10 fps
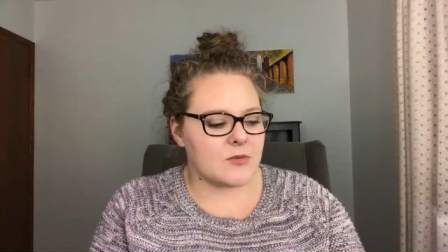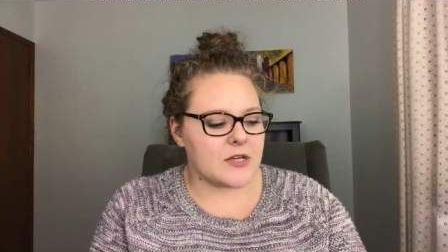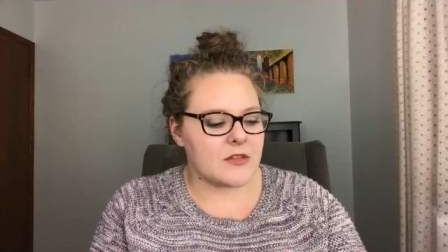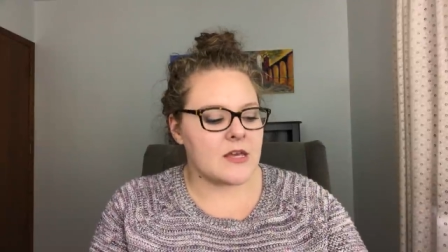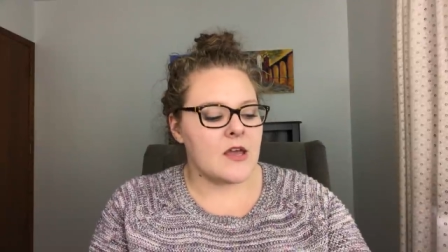
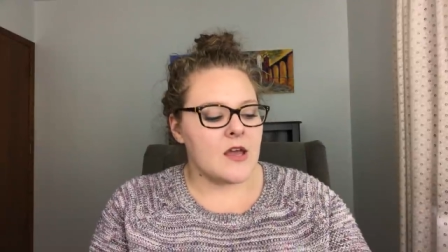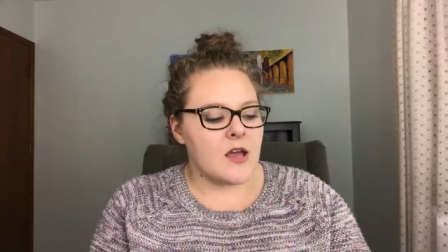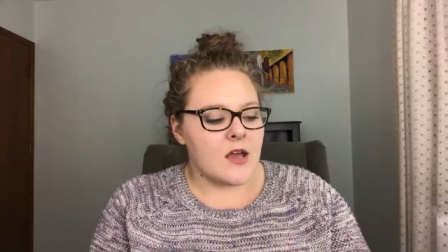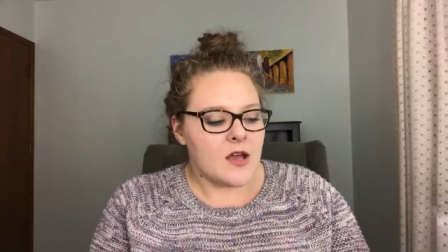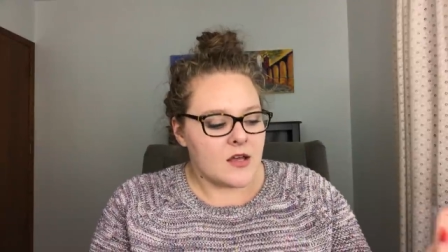with.
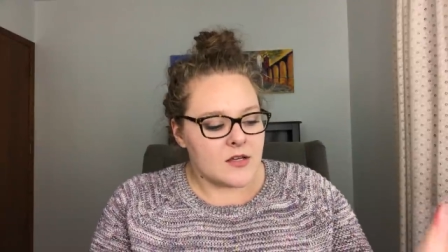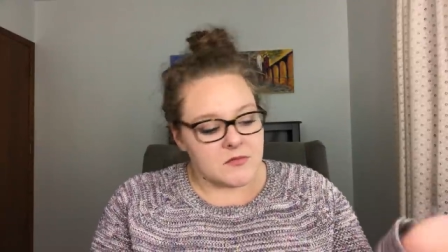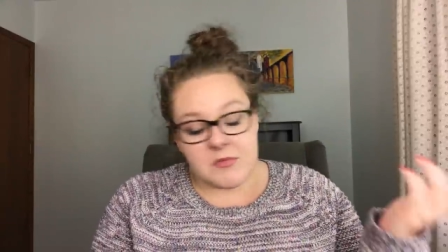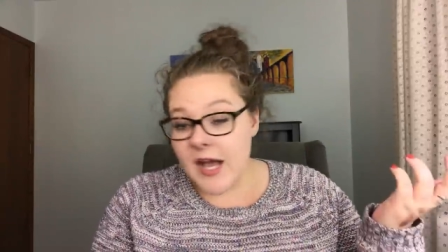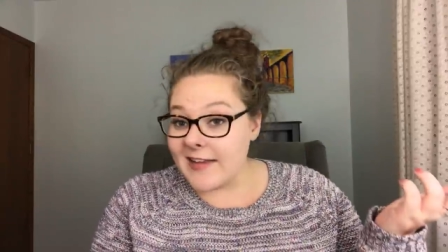
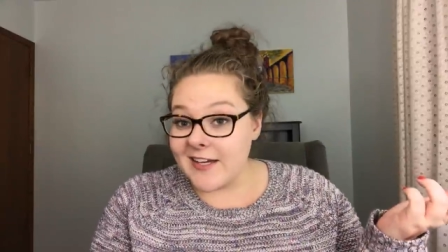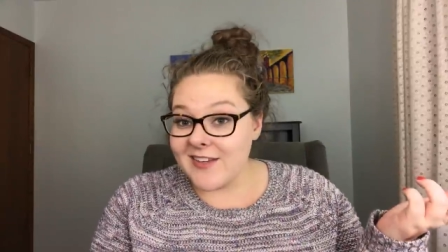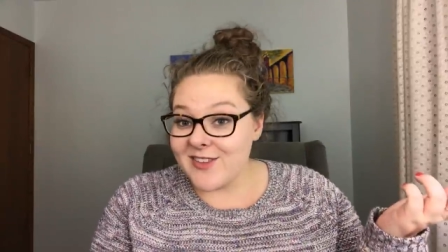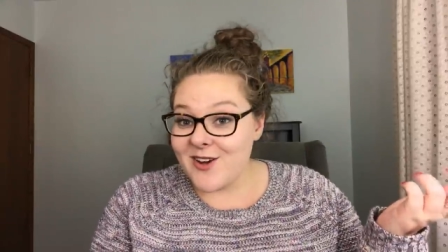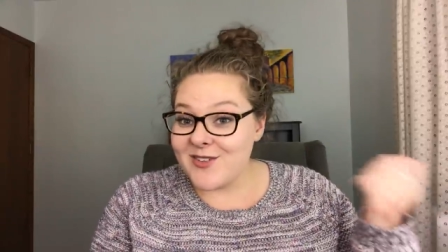I like
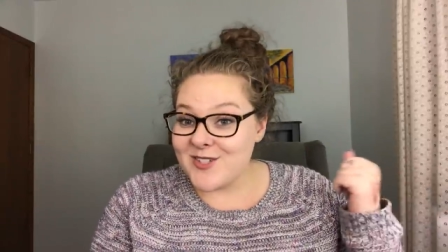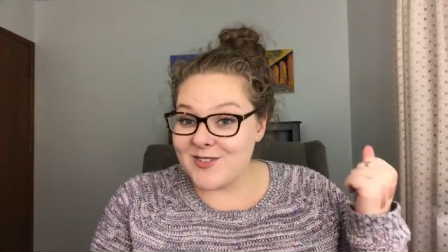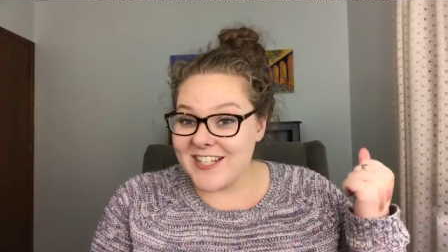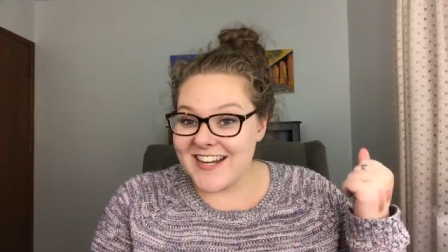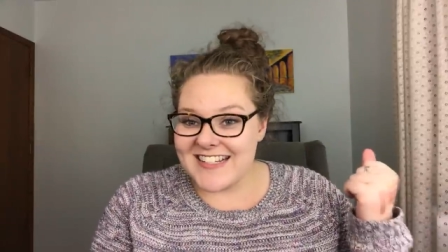it though, it's
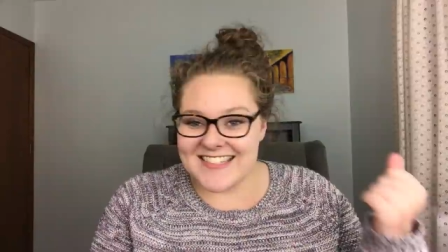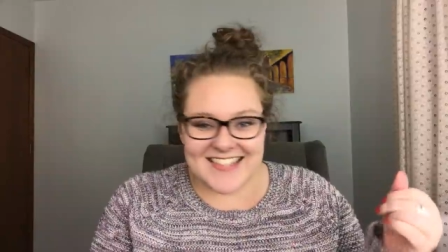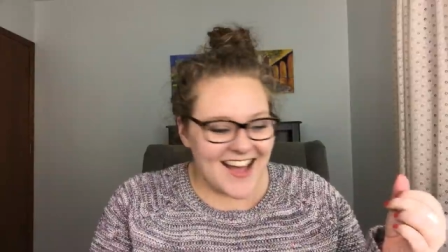really nice.